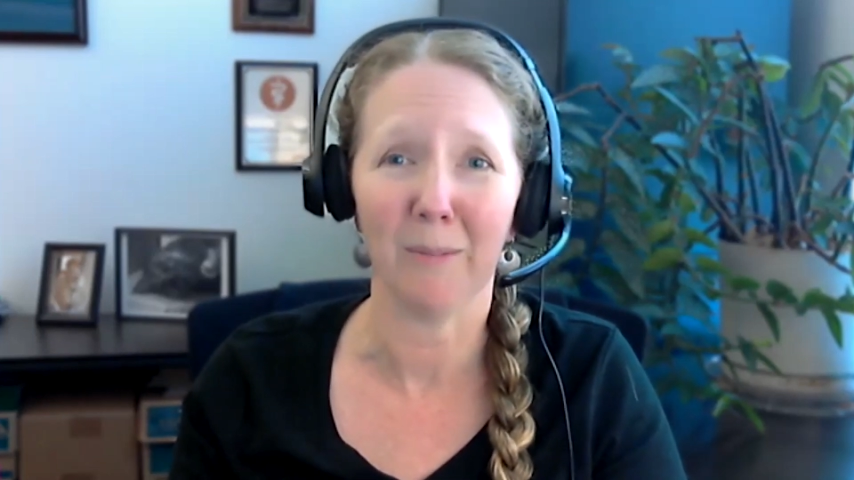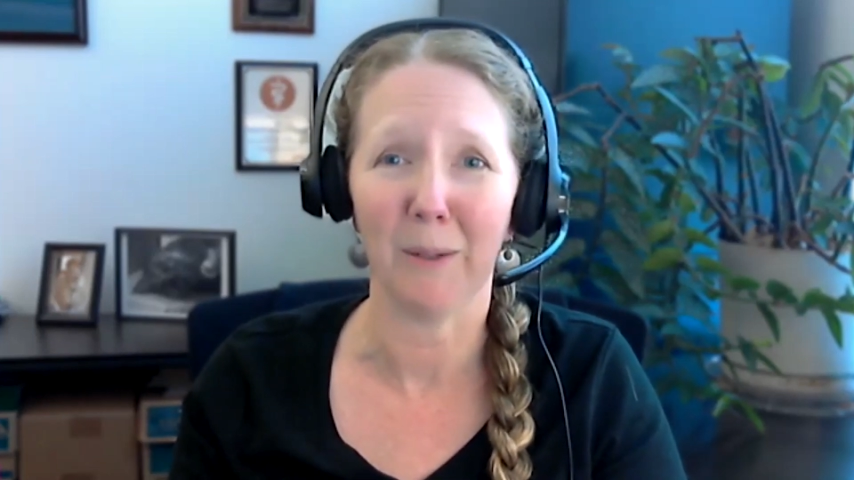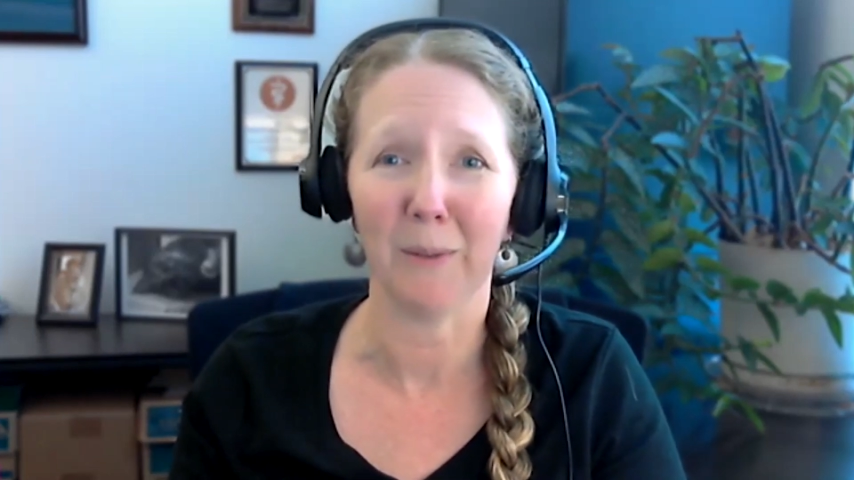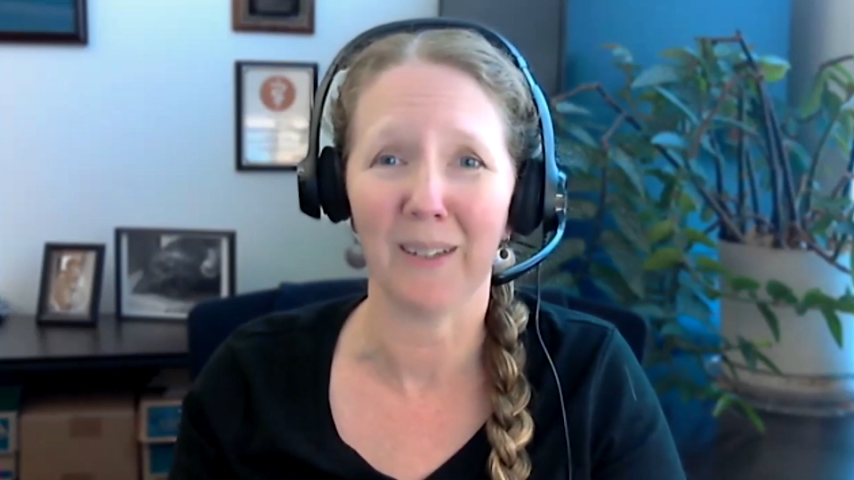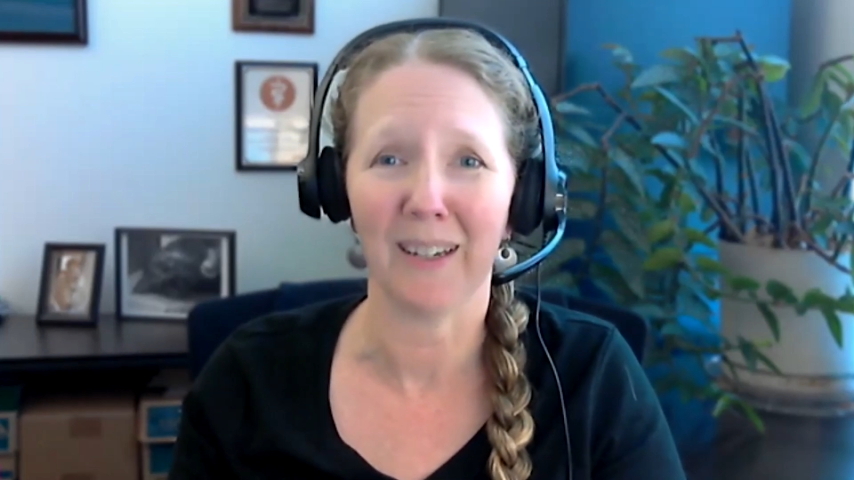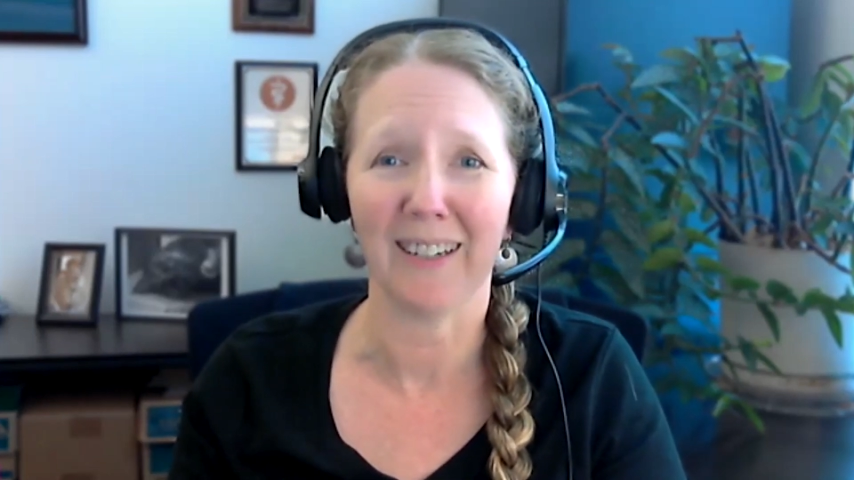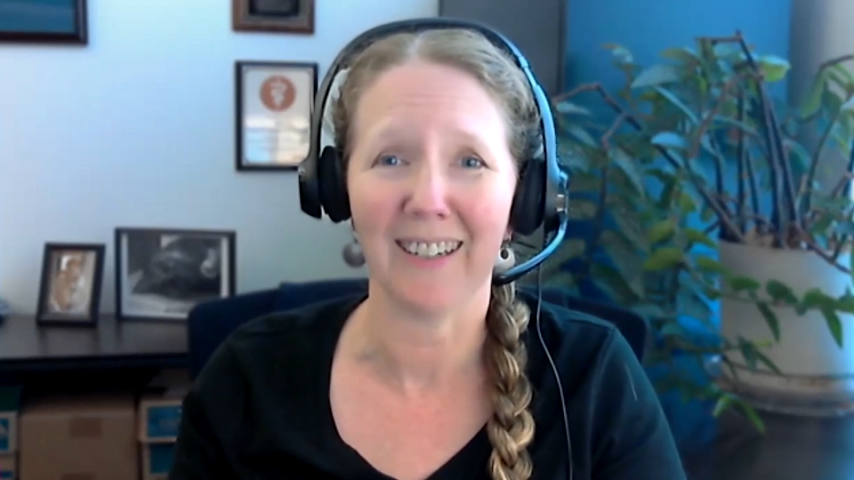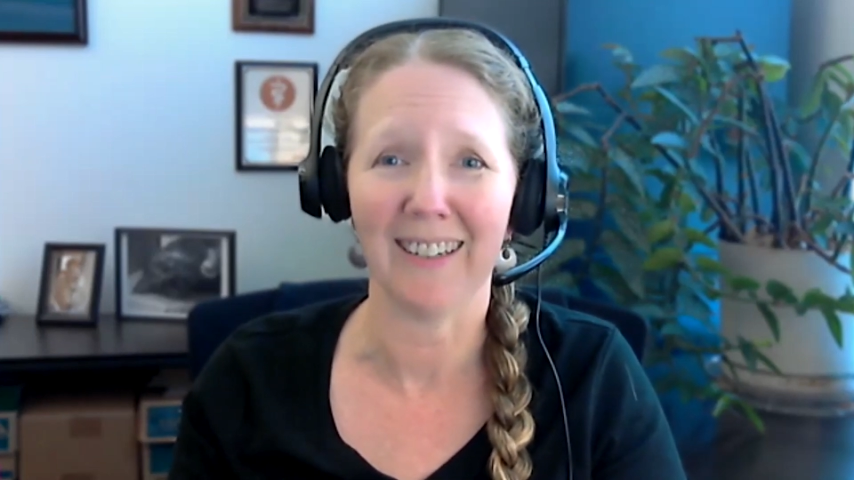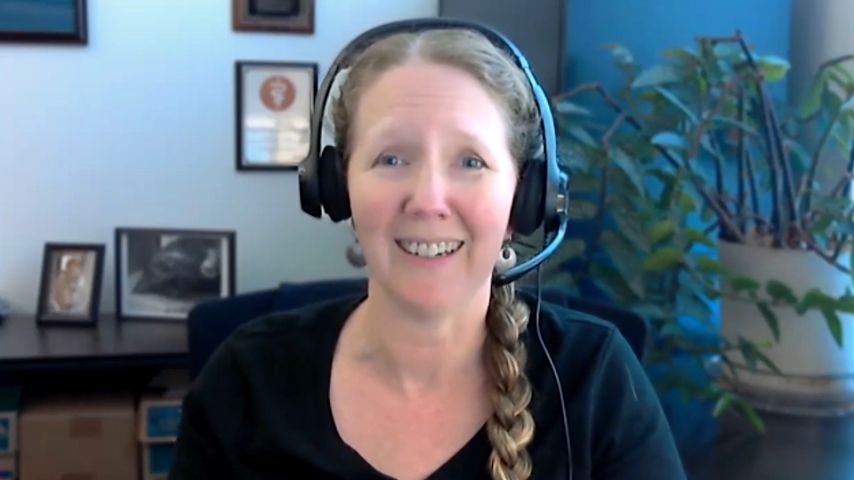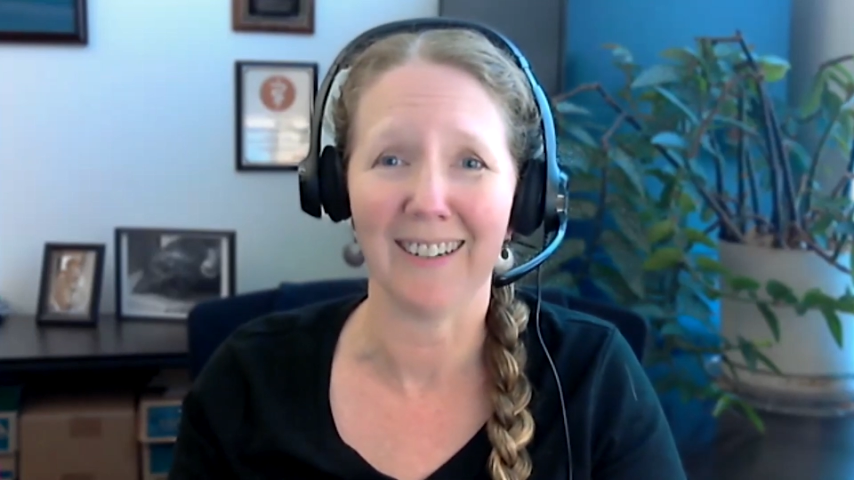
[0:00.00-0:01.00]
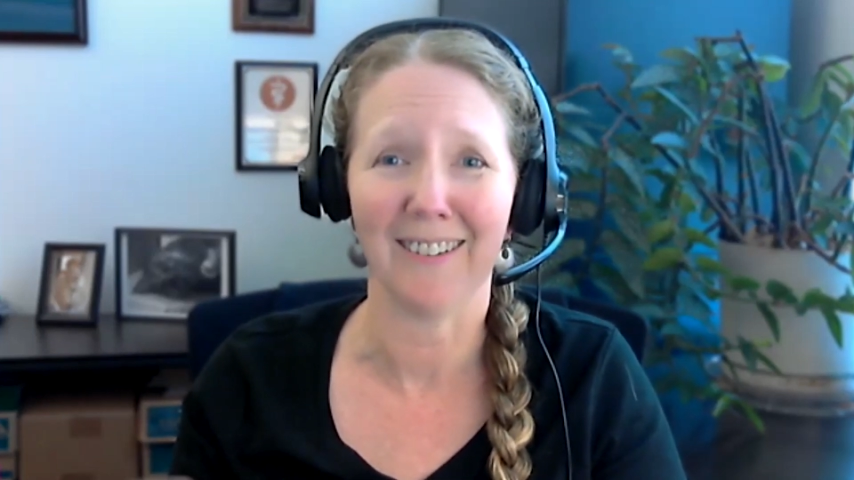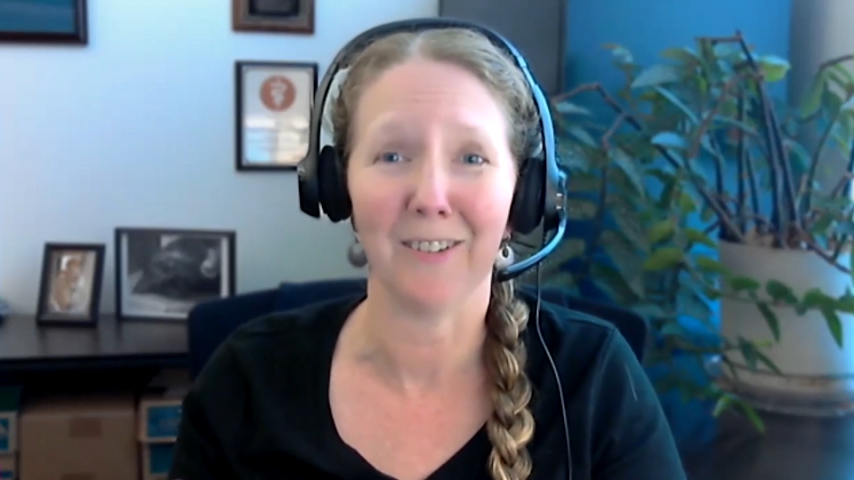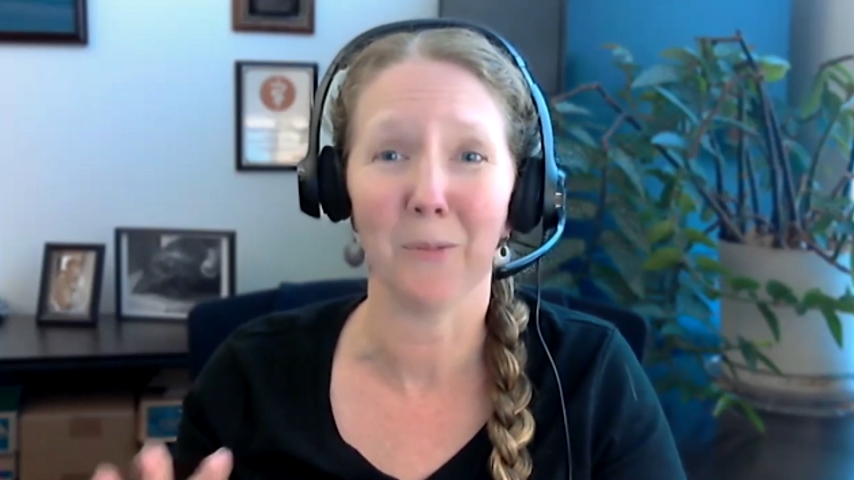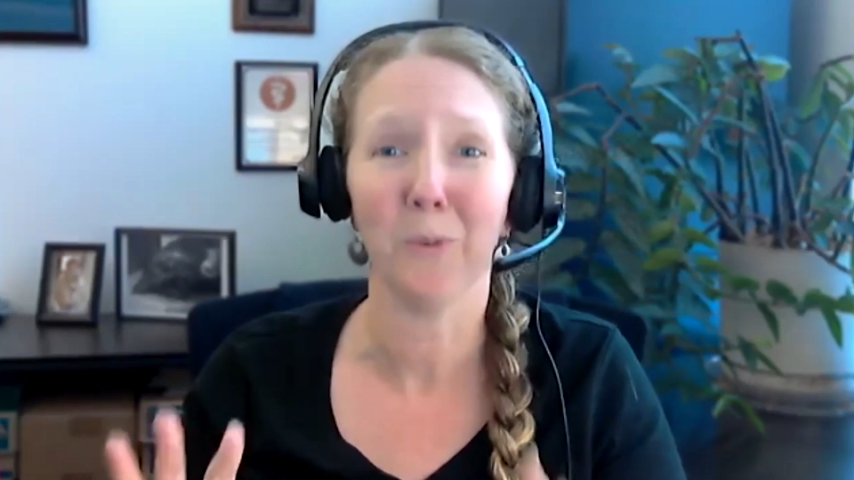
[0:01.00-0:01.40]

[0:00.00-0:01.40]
about the gut kidney axis.